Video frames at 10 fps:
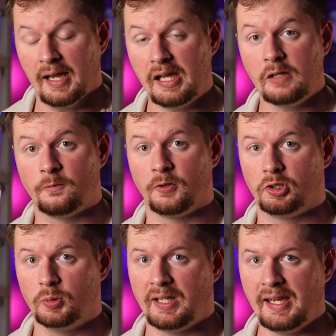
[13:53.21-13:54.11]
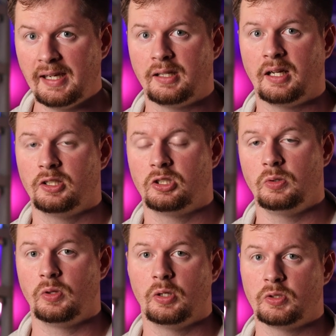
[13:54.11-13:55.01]
If you cannot
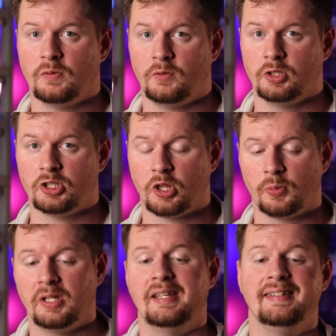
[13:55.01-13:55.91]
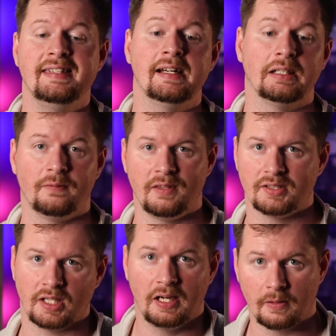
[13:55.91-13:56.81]
do those first 3, none of
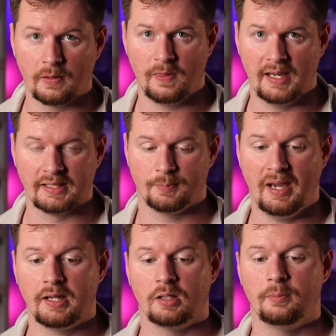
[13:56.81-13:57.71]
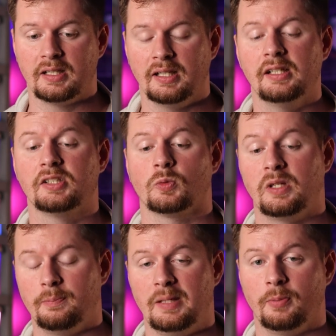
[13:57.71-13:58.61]
these other things matter, because
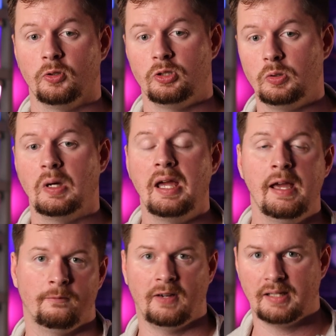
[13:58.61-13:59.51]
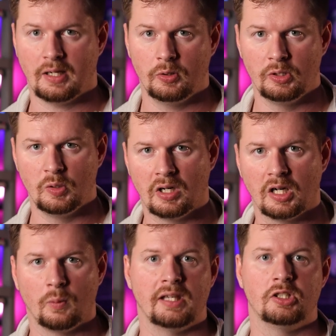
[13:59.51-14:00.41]
when people do find out who you
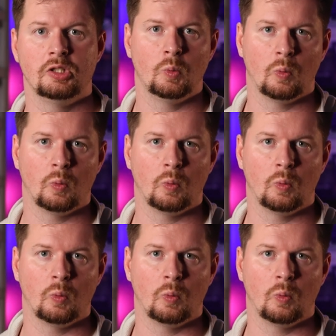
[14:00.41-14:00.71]
are, when they do